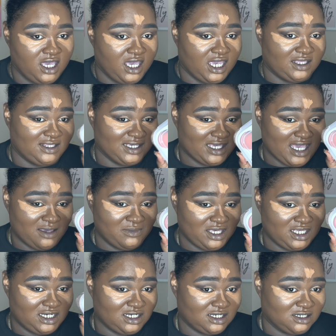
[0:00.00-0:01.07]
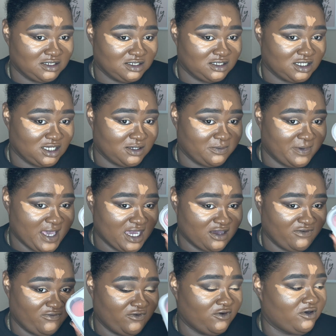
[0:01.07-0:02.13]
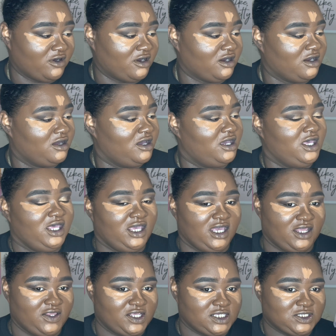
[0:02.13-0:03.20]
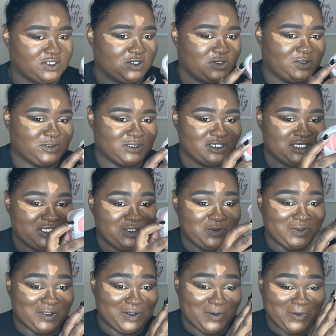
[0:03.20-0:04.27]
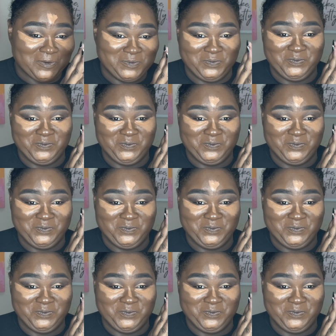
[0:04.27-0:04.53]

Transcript: and they came in a pack of 4 in this little cute little